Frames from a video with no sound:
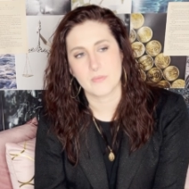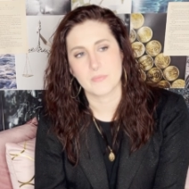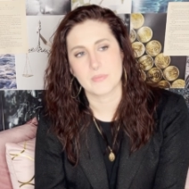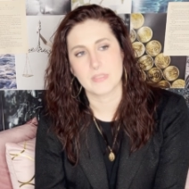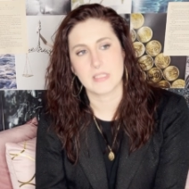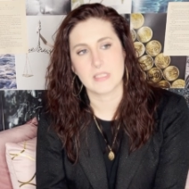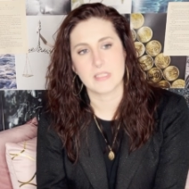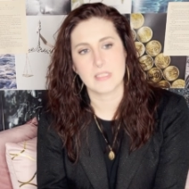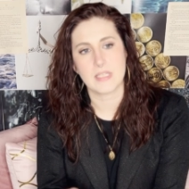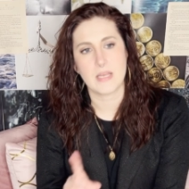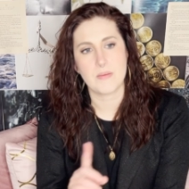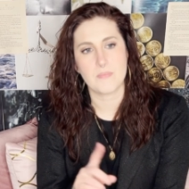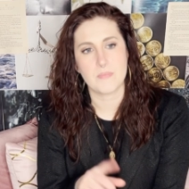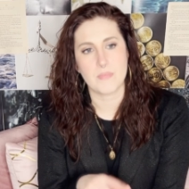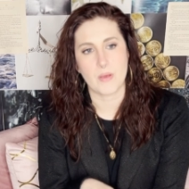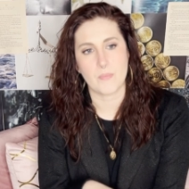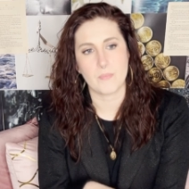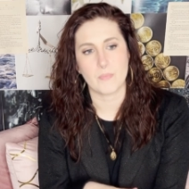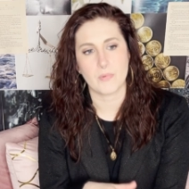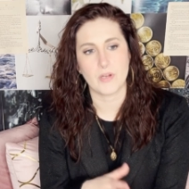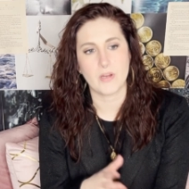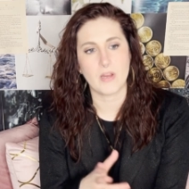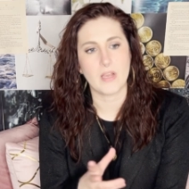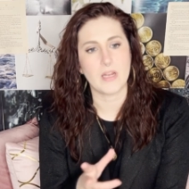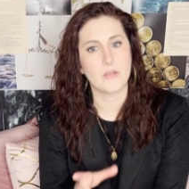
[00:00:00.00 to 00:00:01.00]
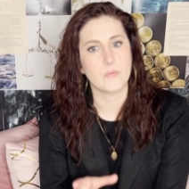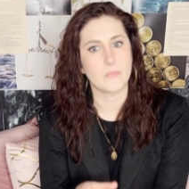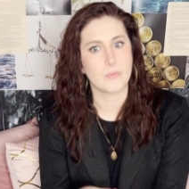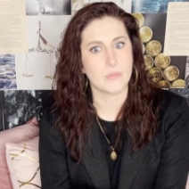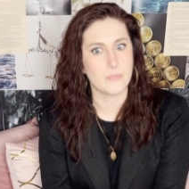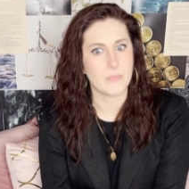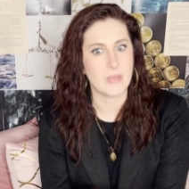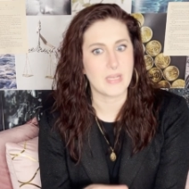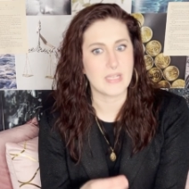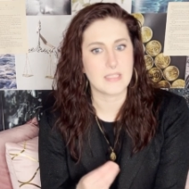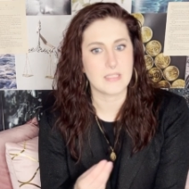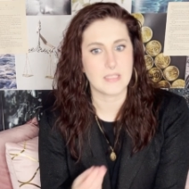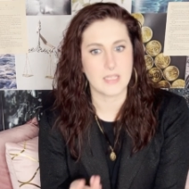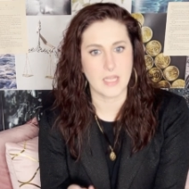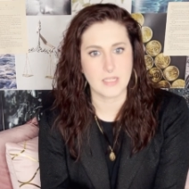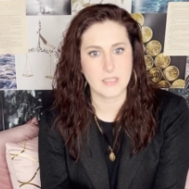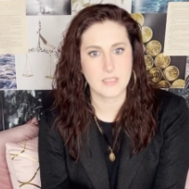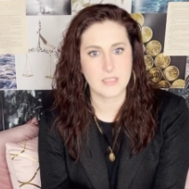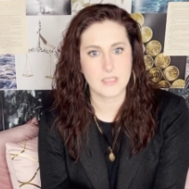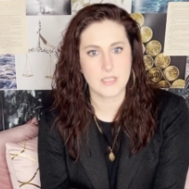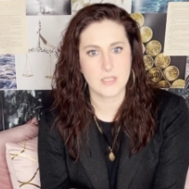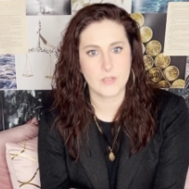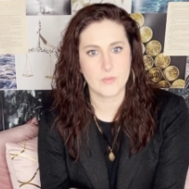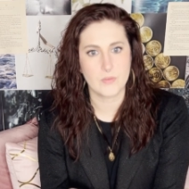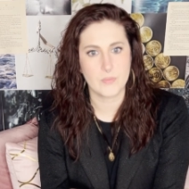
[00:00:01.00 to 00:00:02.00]
It was the same number, and it would make sense
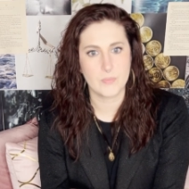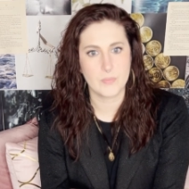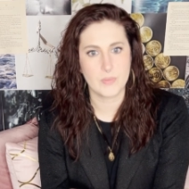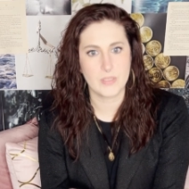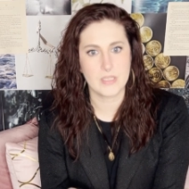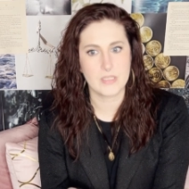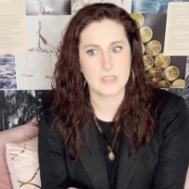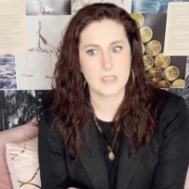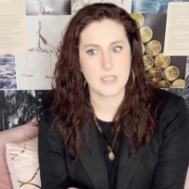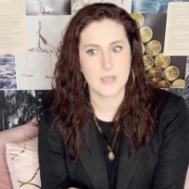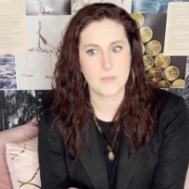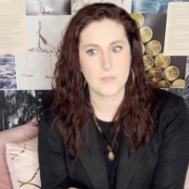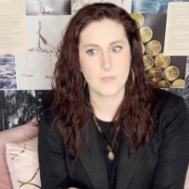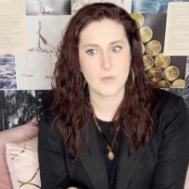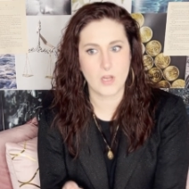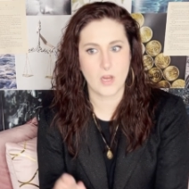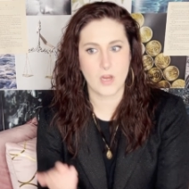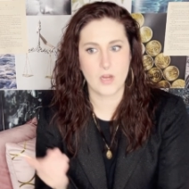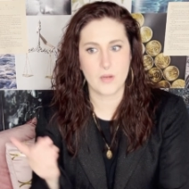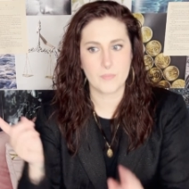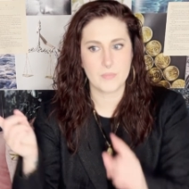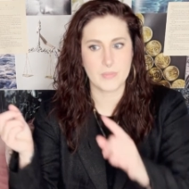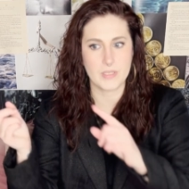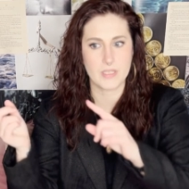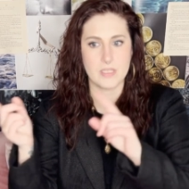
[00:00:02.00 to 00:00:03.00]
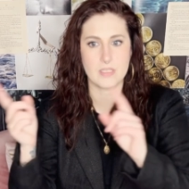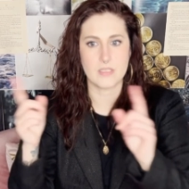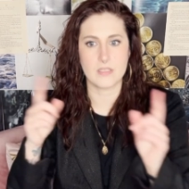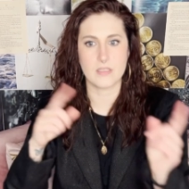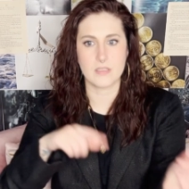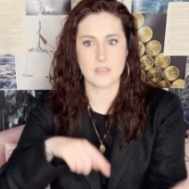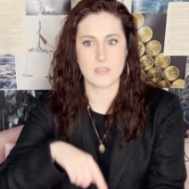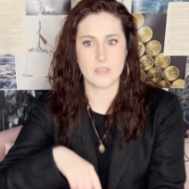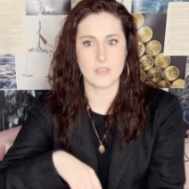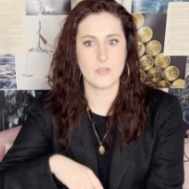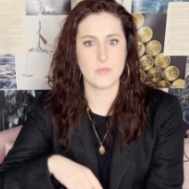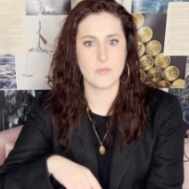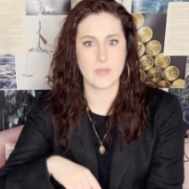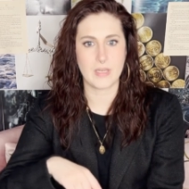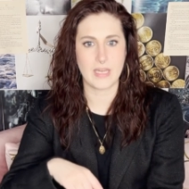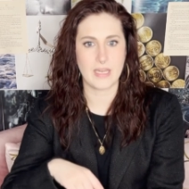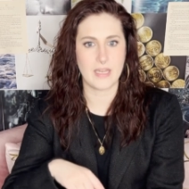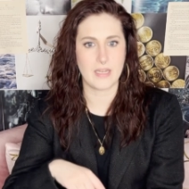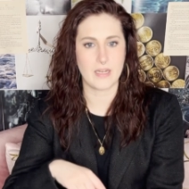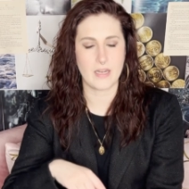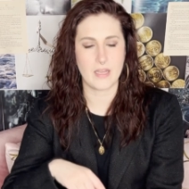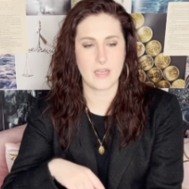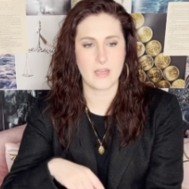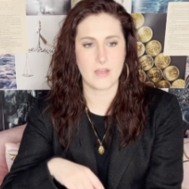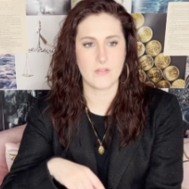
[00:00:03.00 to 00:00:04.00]
that it would be the same car because you
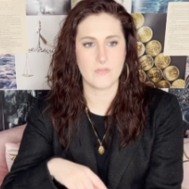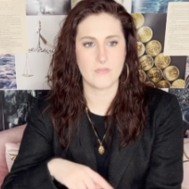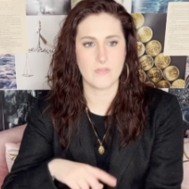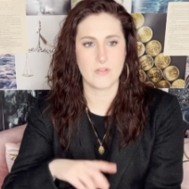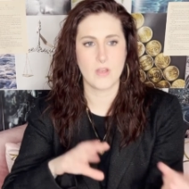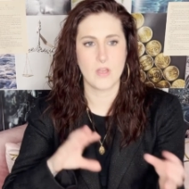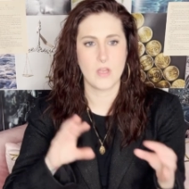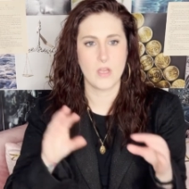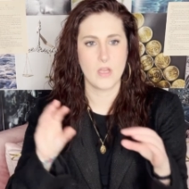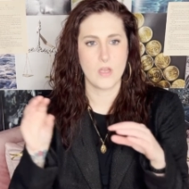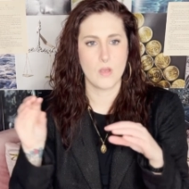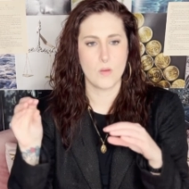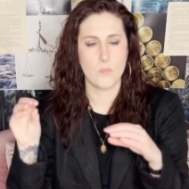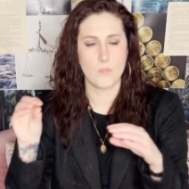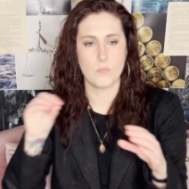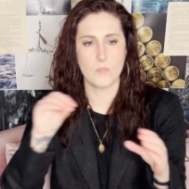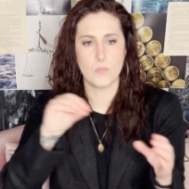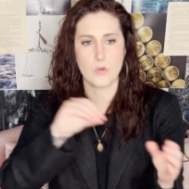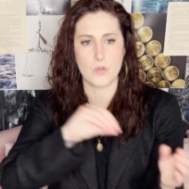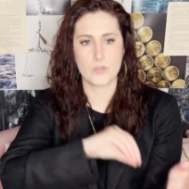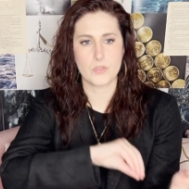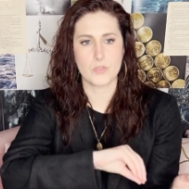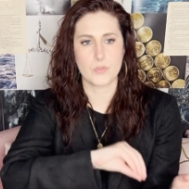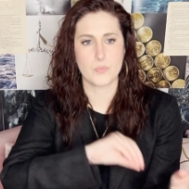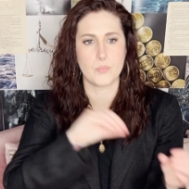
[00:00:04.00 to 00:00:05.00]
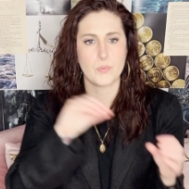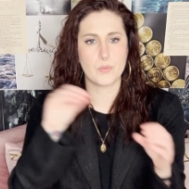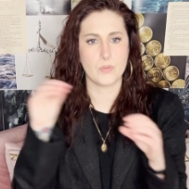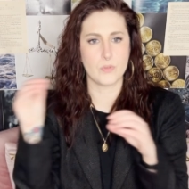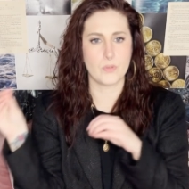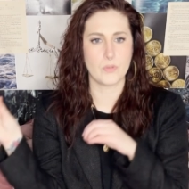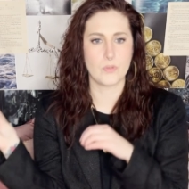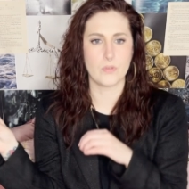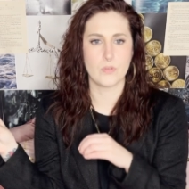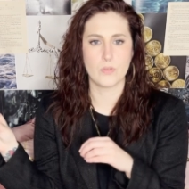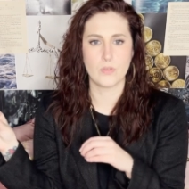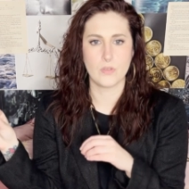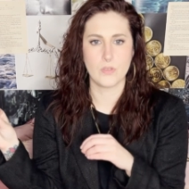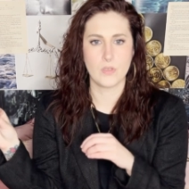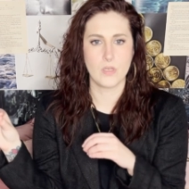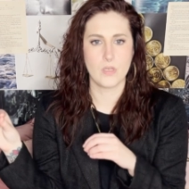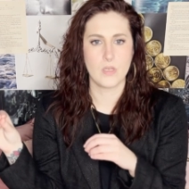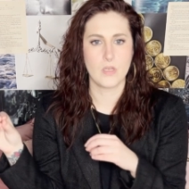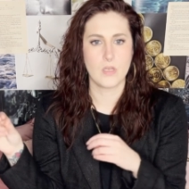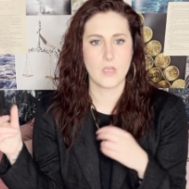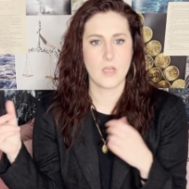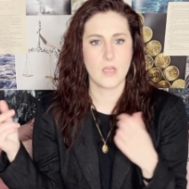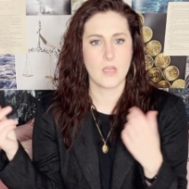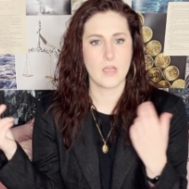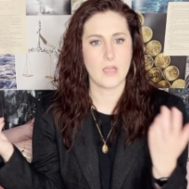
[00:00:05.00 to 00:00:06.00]
can't have multiple
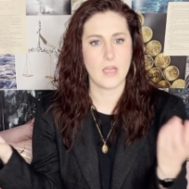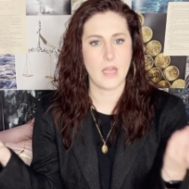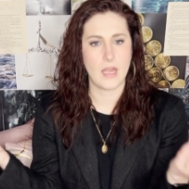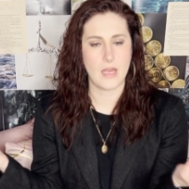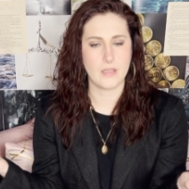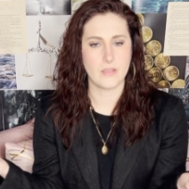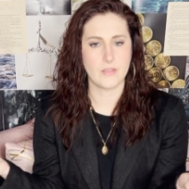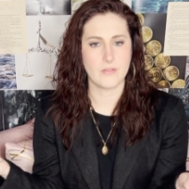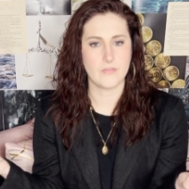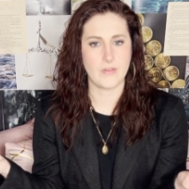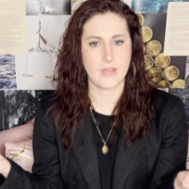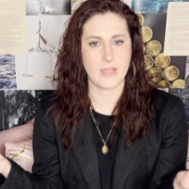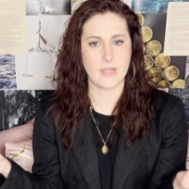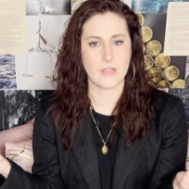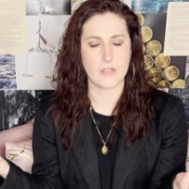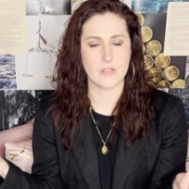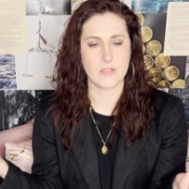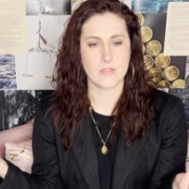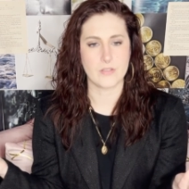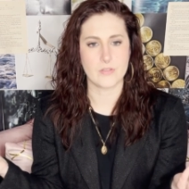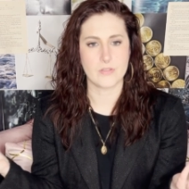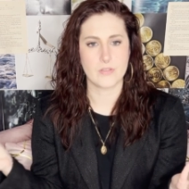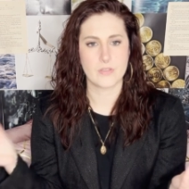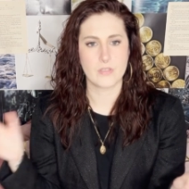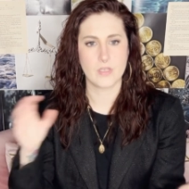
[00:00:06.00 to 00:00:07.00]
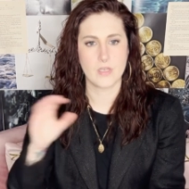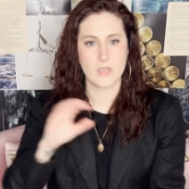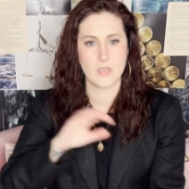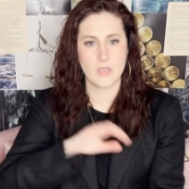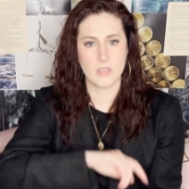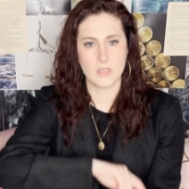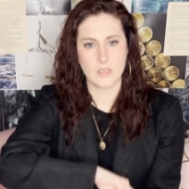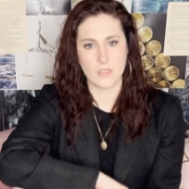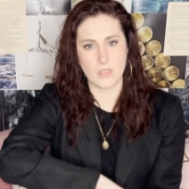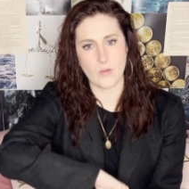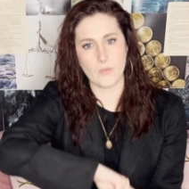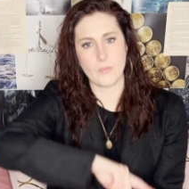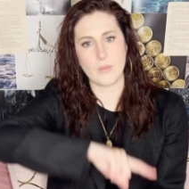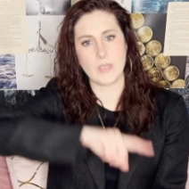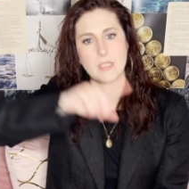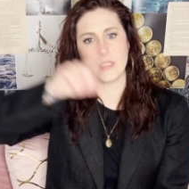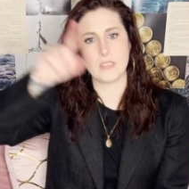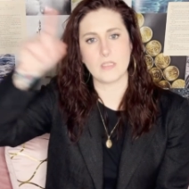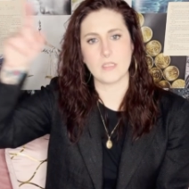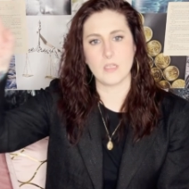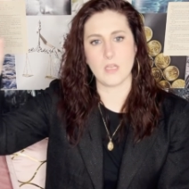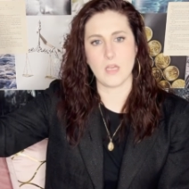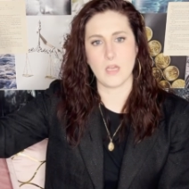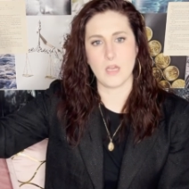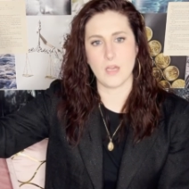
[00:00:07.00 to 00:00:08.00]
elevators
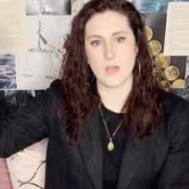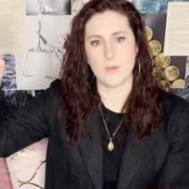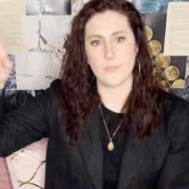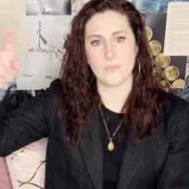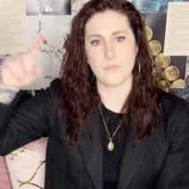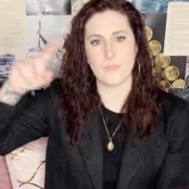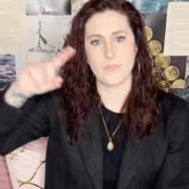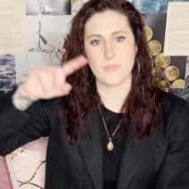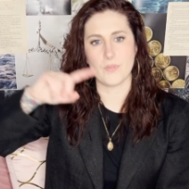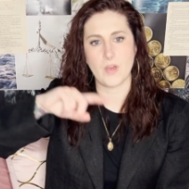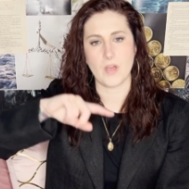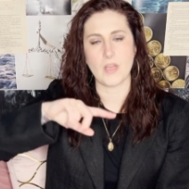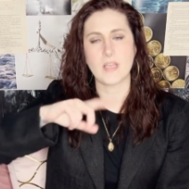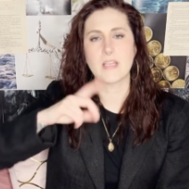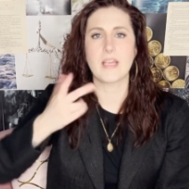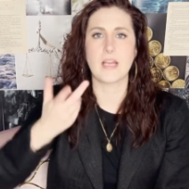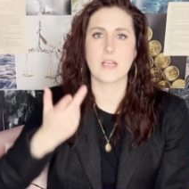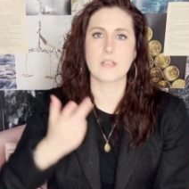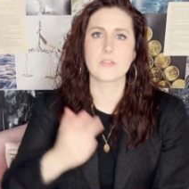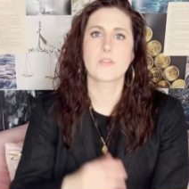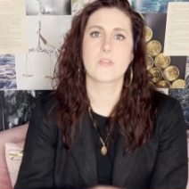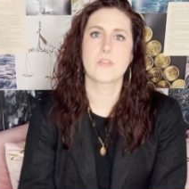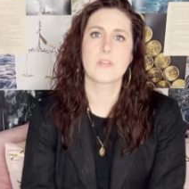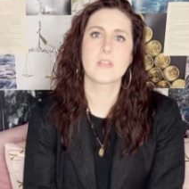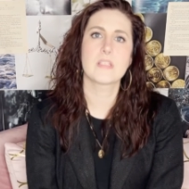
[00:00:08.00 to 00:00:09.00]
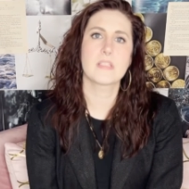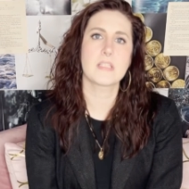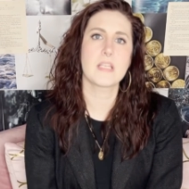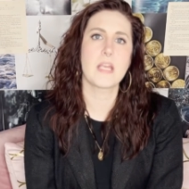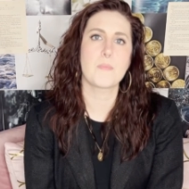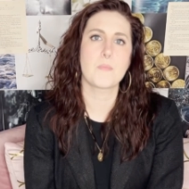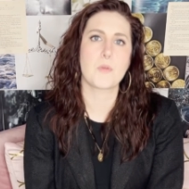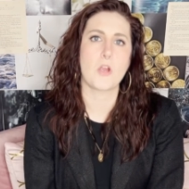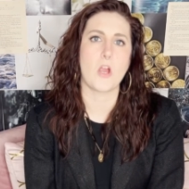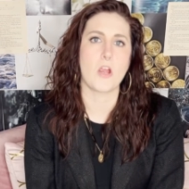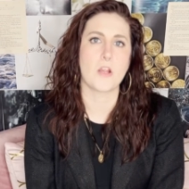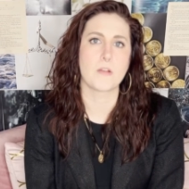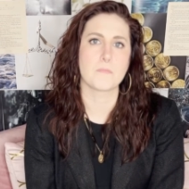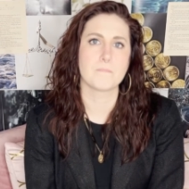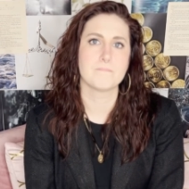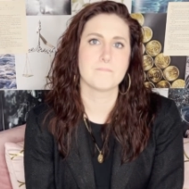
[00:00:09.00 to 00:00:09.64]
going up. Yeah, so the same car.